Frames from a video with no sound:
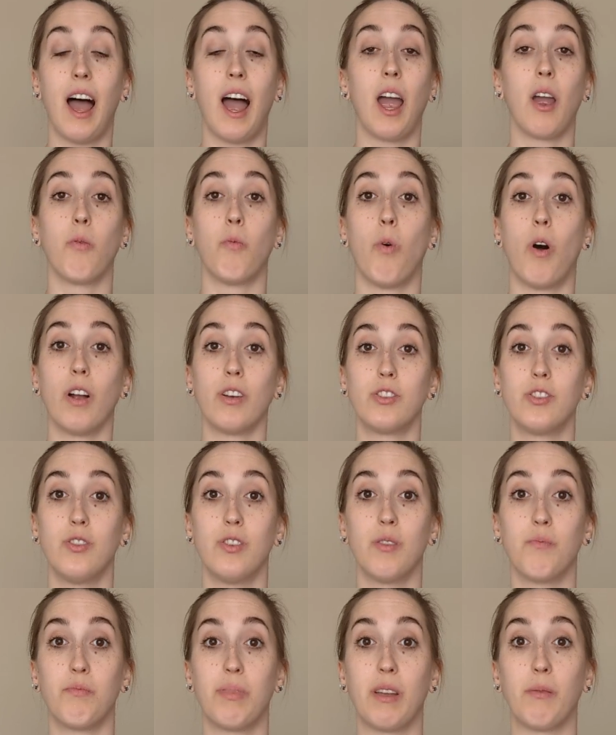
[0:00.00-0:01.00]
I want you
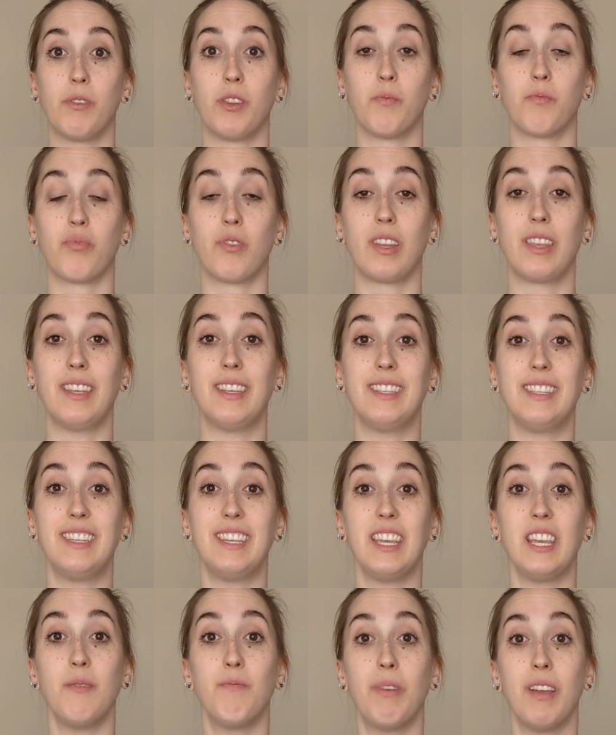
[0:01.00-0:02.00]
to be able to breathe
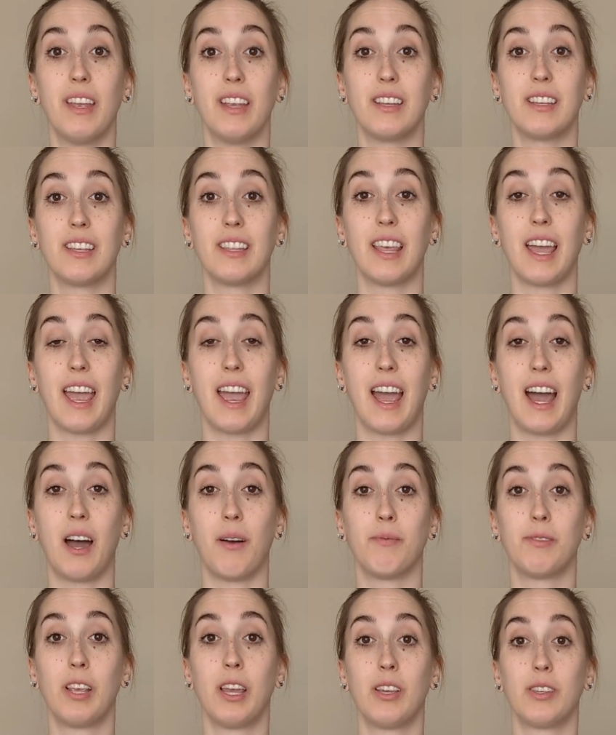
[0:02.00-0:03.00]
deep into the
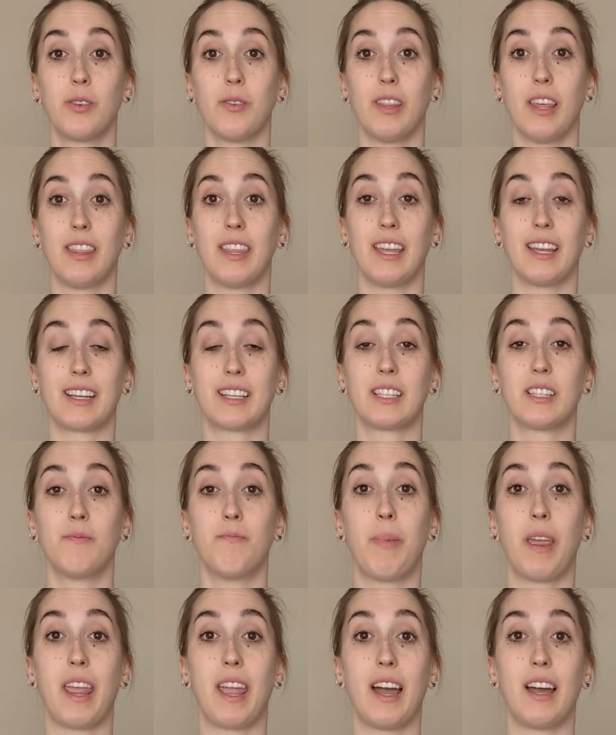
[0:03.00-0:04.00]
abs so that they
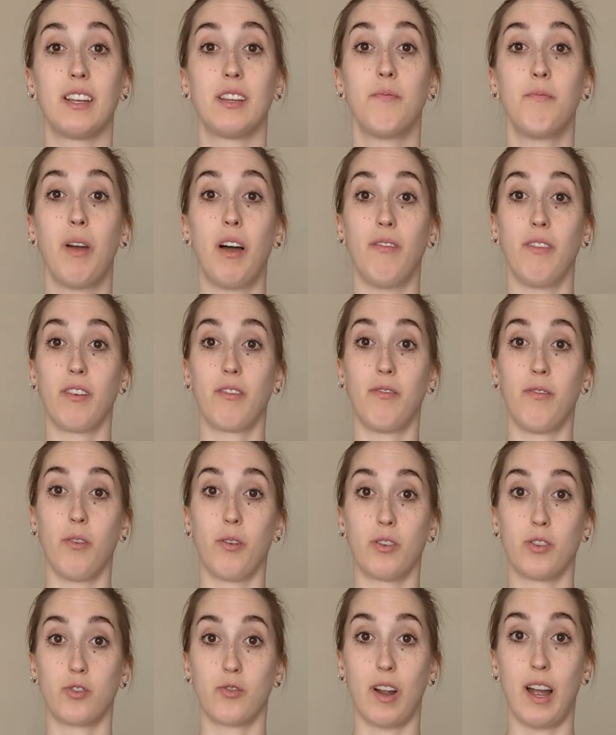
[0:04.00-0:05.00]
expand, pelvic
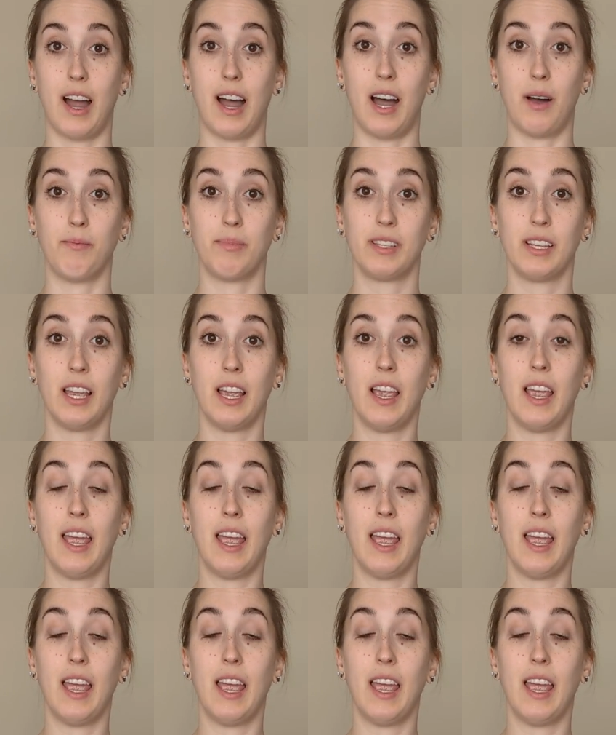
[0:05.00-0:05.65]
floor drops,